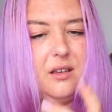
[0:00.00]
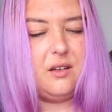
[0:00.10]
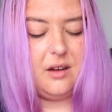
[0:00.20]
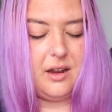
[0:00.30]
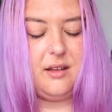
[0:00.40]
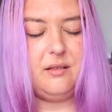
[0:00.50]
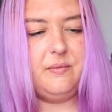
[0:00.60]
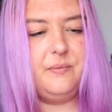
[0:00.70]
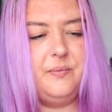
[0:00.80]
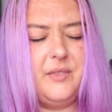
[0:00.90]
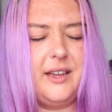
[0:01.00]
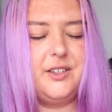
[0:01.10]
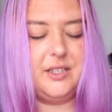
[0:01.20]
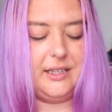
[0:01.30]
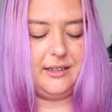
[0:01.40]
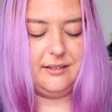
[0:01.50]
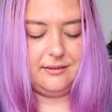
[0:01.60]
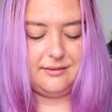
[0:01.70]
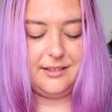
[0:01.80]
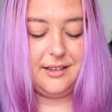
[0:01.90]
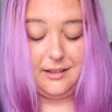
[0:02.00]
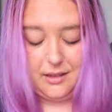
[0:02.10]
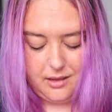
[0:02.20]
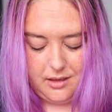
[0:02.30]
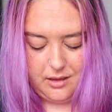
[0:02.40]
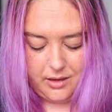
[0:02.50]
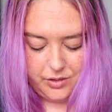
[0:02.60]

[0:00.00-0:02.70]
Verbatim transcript: Alright, actually I